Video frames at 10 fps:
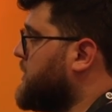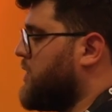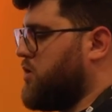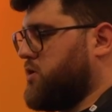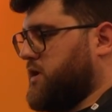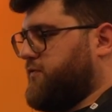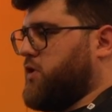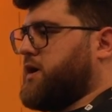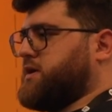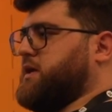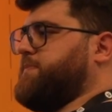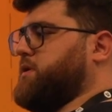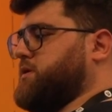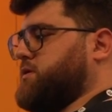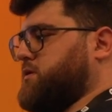Or if you are
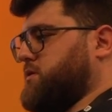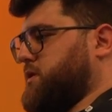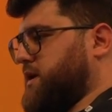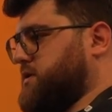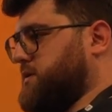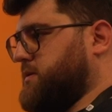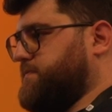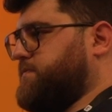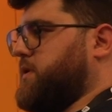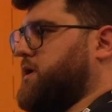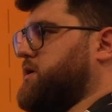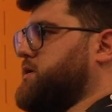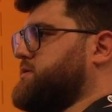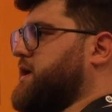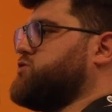keeping like the
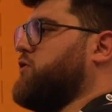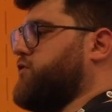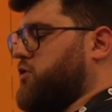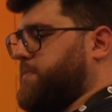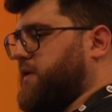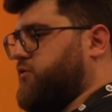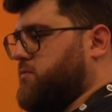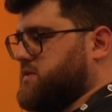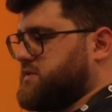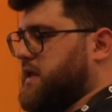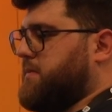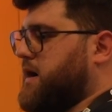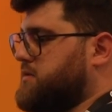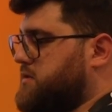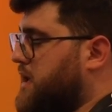trace of your performance day
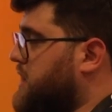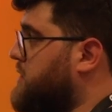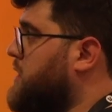by day,